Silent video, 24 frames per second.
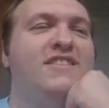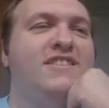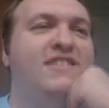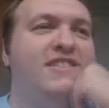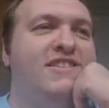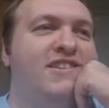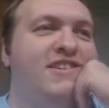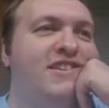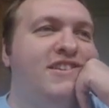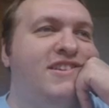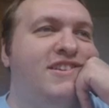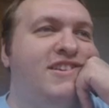
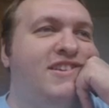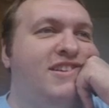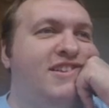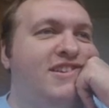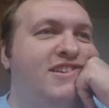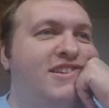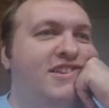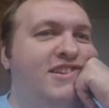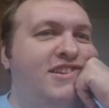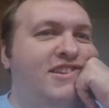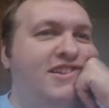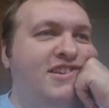wanted to play a
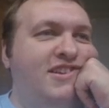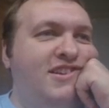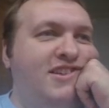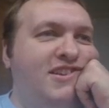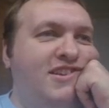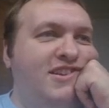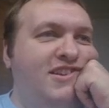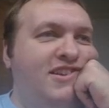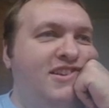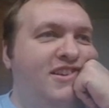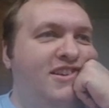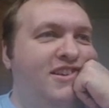
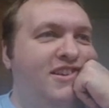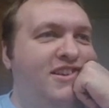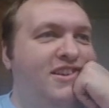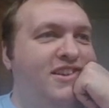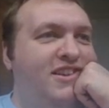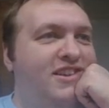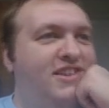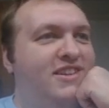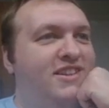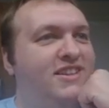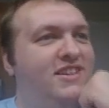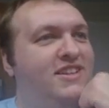
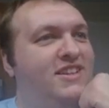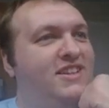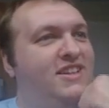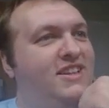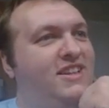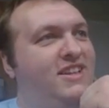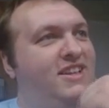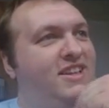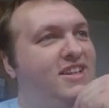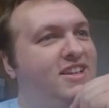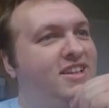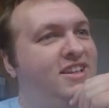ghoul
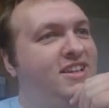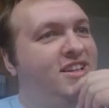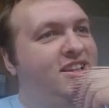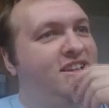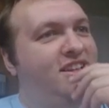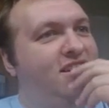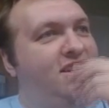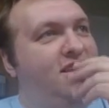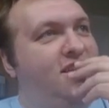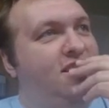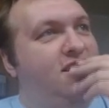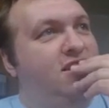
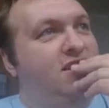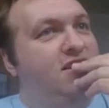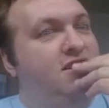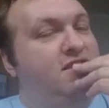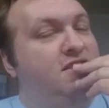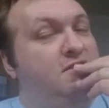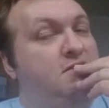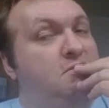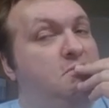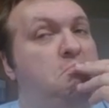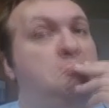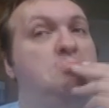squirrel, that
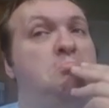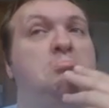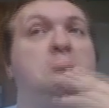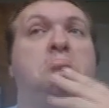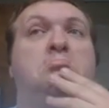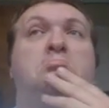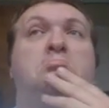giant